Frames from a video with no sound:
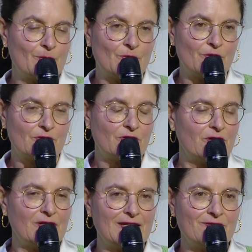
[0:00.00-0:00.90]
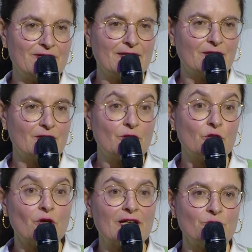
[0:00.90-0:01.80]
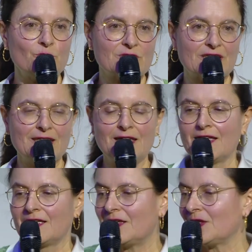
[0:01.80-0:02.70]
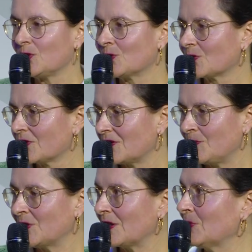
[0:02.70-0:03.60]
We see the use cases in the industry.